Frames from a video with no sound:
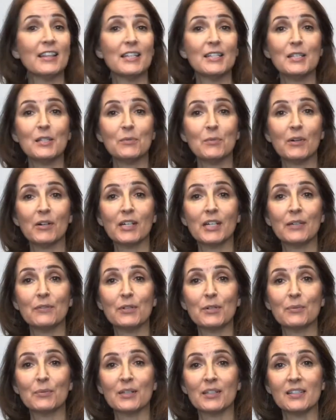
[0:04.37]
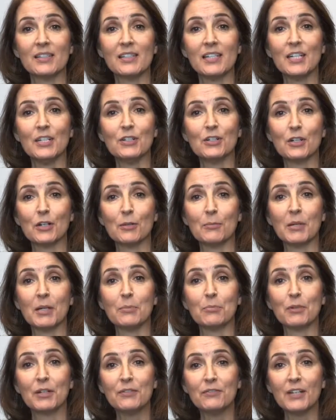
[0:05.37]
This is where I give you a real estate term and a
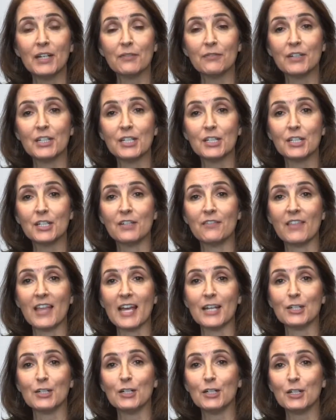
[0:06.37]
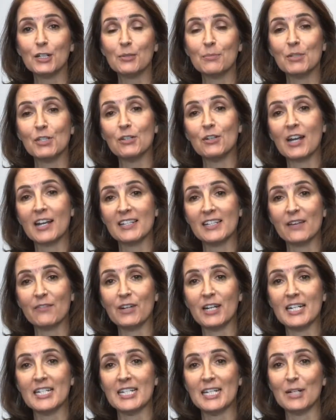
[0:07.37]
brief definition of that term so you guys have
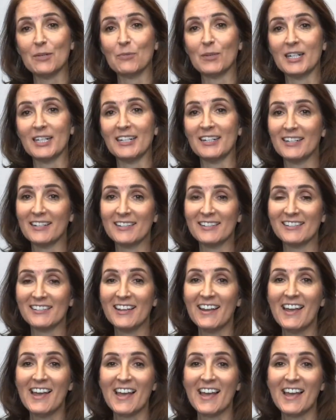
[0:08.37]
an idea what it is.